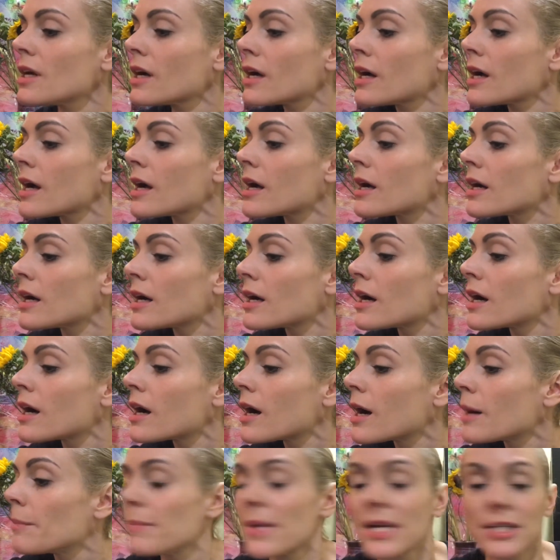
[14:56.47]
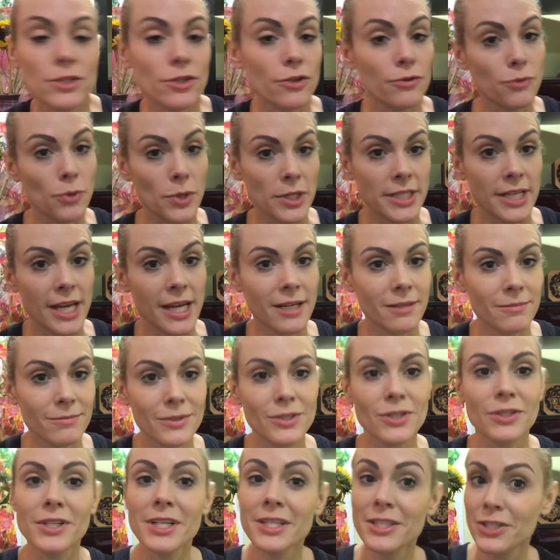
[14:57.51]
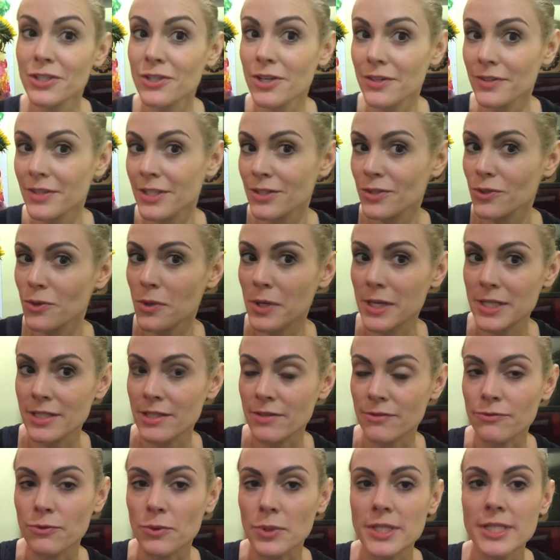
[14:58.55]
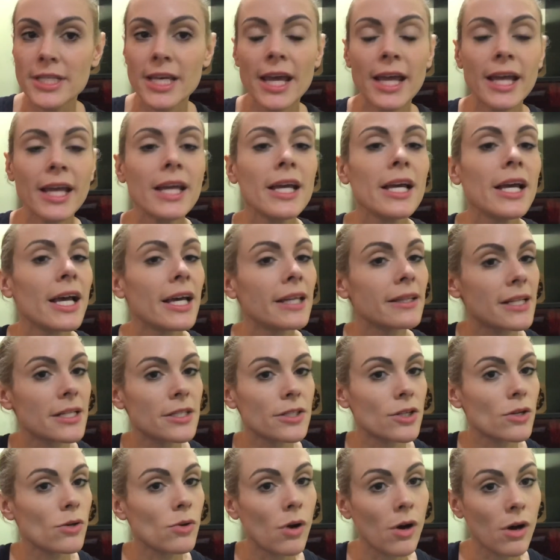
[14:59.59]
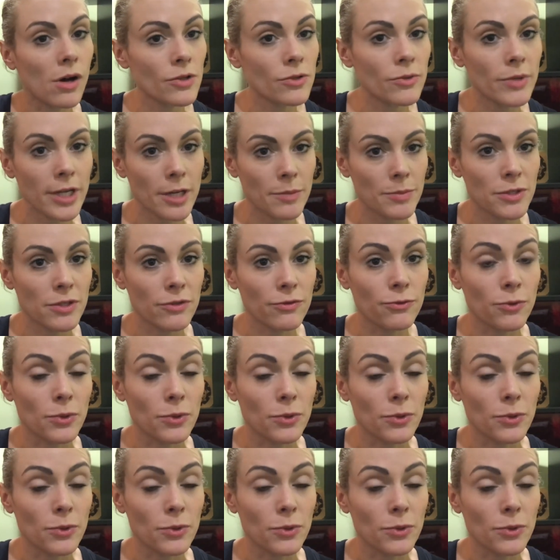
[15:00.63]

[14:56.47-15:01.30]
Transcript: uh, mezzo forte. So let's start this course at forte and let's go all the way up to